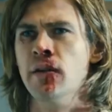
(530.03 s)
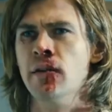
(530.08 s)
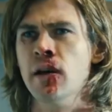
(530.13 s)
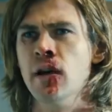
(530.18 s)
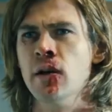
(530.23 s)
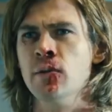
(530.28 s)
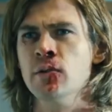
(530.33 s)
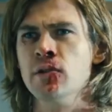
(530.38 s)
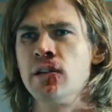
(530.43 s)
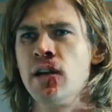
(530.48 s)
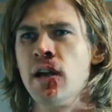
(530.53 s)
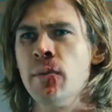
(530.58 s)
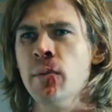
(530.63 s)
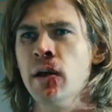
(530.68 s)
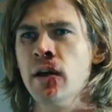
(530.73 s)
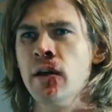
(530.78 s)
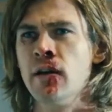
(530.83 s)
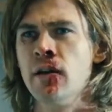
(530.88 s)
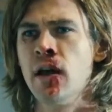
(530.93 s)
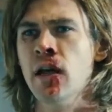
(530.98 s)
that I was coming.
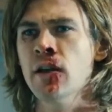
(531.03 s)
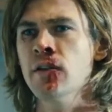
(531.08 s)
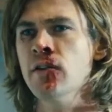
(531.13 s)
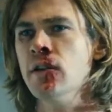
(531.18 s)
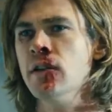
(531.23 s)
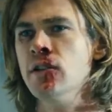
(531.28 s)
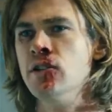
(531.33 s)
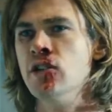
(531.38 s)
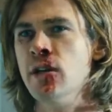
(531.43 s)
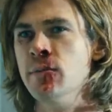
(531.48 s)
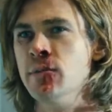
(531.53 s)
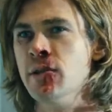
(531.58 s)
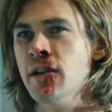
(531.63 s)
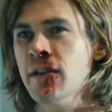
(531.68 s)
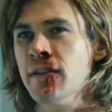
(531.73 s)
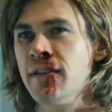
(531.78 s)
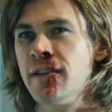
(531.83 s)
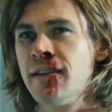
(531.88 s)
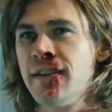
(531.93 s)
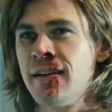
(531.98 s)
Hunt, James
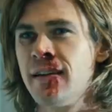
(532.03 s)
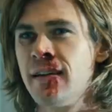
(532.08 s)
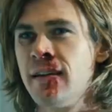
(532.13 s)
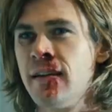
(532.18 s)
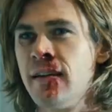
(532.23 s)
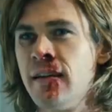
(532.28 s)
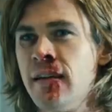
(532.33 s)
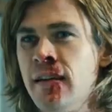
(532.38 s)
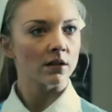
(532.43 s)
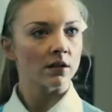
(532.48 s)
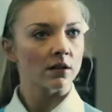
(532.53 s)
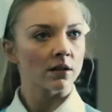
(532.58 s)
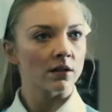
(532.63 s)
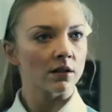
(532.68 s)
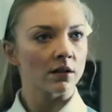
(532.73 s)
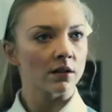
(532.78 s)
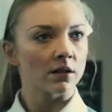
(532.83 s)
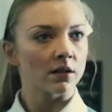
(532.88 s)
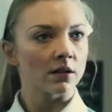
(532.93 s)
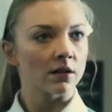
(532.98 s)
Hunt.
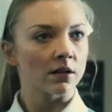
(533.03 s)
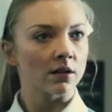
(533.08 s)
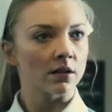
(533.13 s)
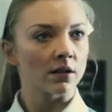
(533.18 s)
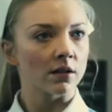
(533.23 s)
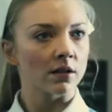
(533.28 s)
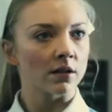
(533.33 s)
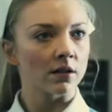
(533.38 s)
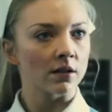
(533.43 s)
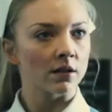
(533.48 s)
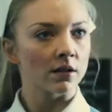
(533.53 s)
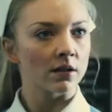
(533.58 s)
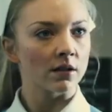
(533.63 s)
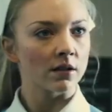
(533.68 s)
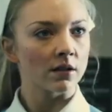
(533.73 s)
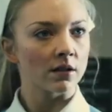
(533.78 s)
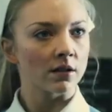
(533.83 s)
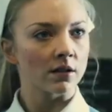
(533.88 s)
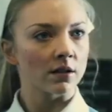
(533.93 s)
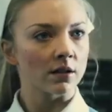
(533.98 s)
I really wanted to
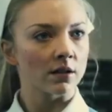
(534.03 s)
work with